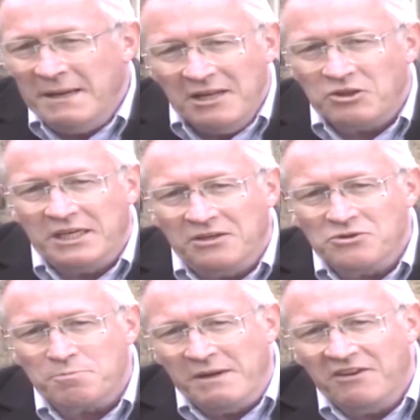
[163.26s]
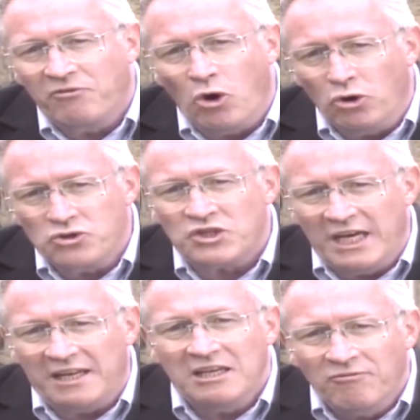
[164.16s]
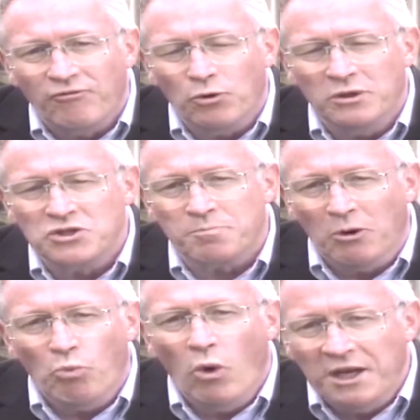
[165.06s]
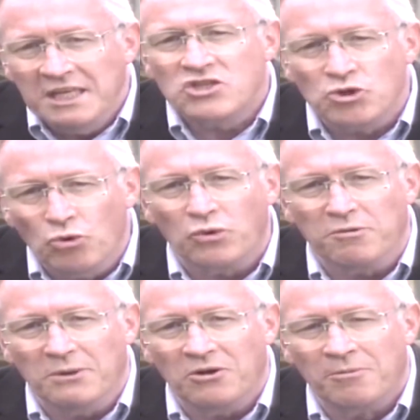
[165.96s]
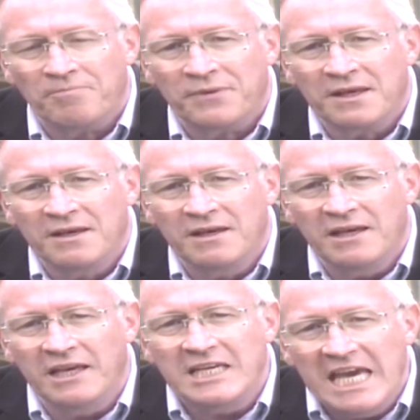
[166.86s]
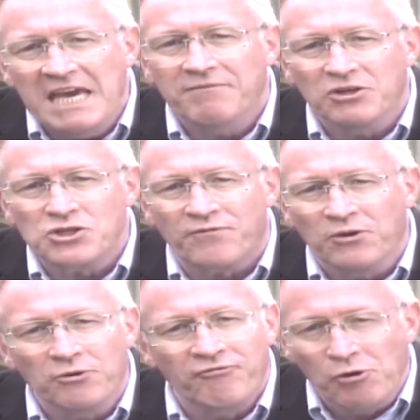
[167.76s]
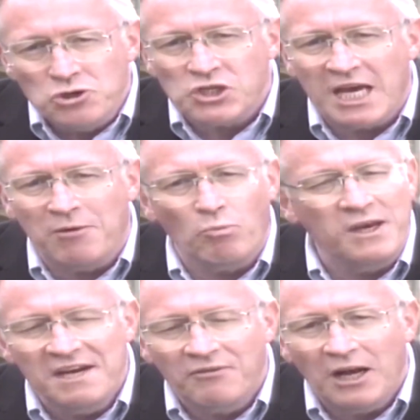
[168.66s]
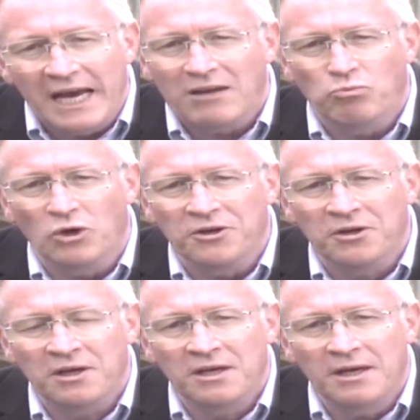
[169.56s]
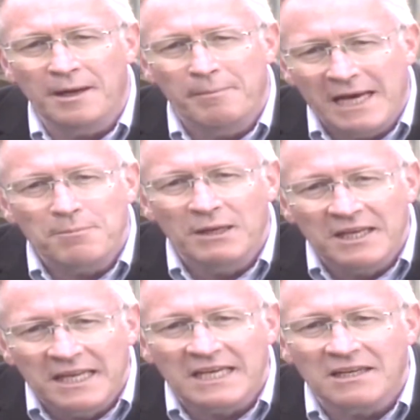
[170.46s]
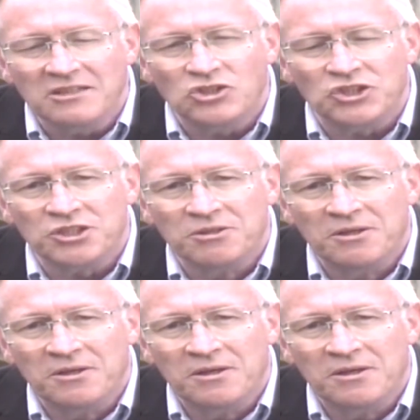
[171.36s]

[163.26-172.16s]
Many things may have caused that influence, but one is notable. He gave us, for the first time we ever had one, a Bible in English.